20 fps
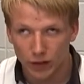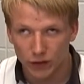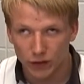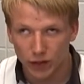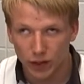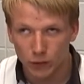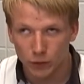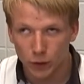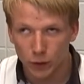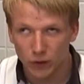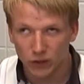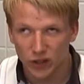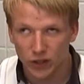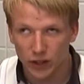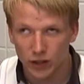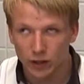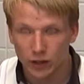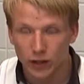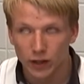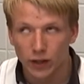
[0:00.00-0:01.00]
instead of
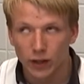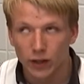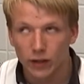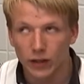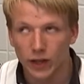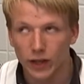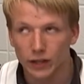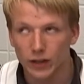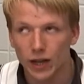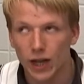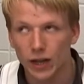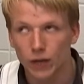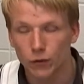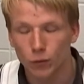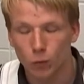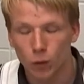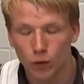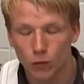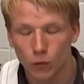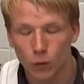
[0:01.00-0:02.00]
using like
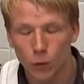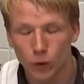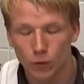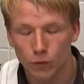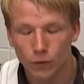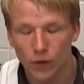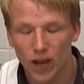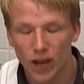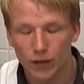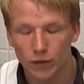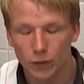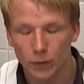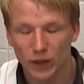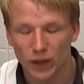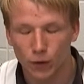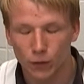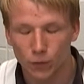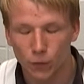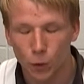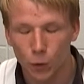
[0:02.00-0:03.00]
dots 1, 4, and 5 to
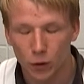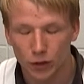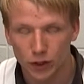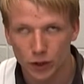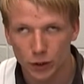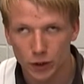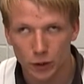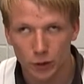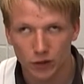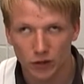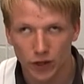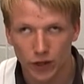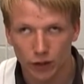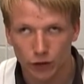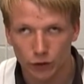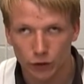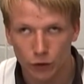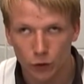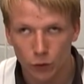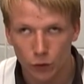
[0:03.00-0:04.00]
make a 4, you use
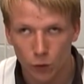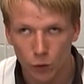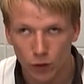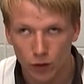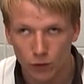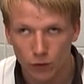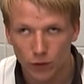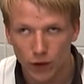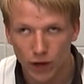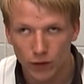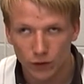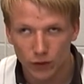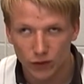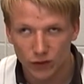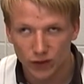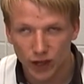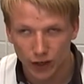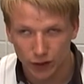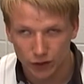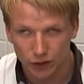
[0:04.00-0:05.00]
dots 2, 5, and
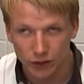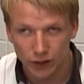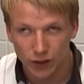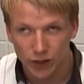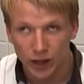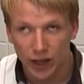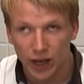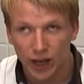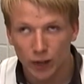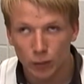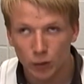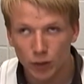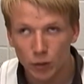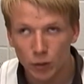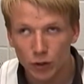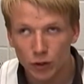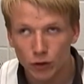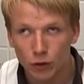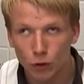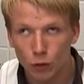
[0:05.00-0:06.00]
6. And we
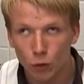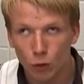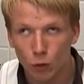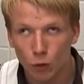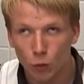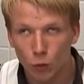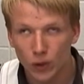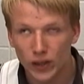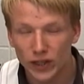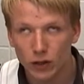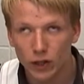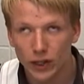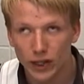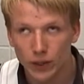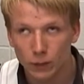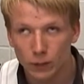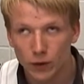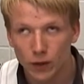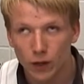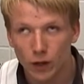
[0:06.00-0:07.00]
would do
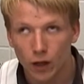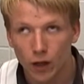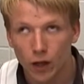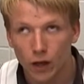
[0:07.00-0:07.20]
weekly